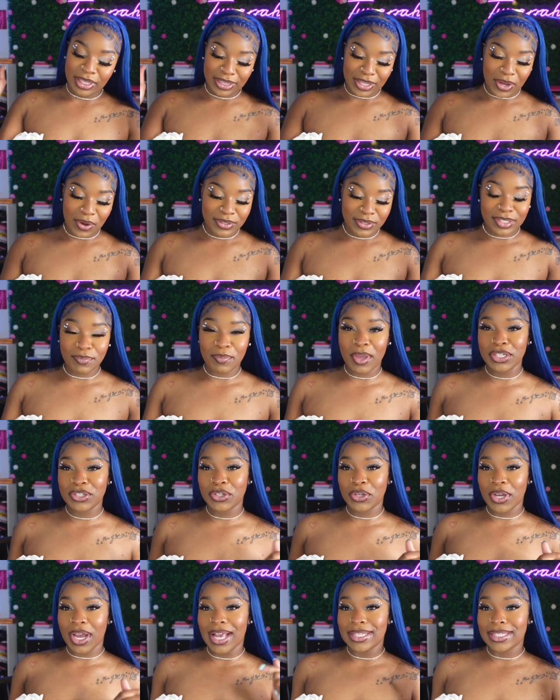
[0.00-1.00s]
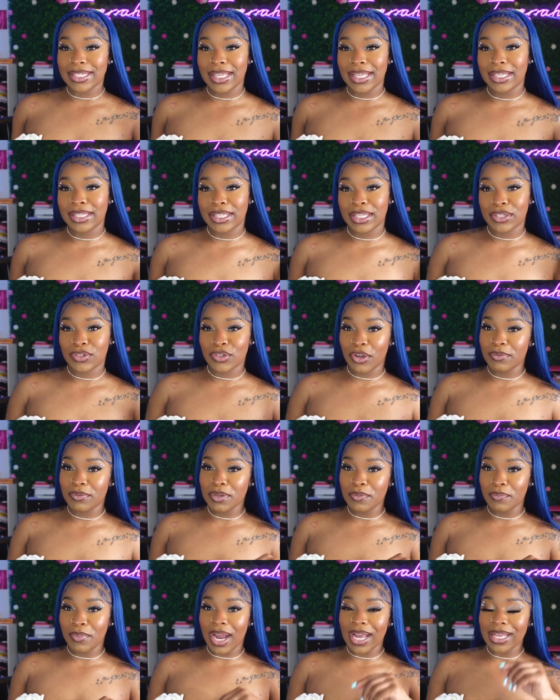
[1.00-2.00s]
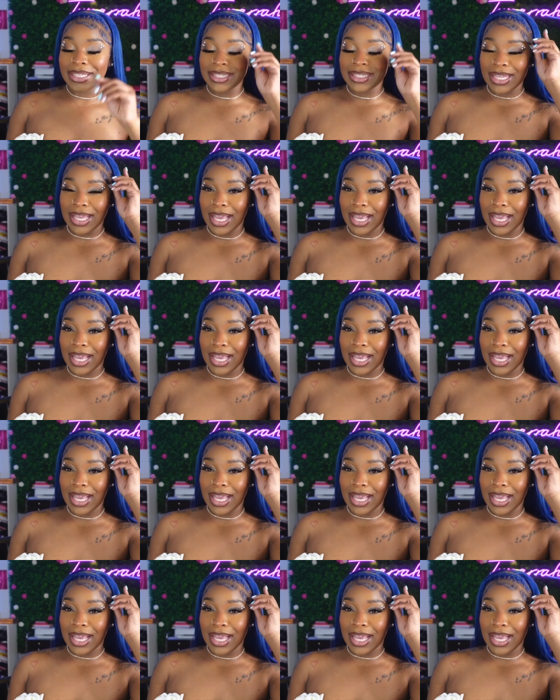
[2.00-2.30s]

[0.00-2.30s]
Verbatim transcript: below so make sure you guys click the description box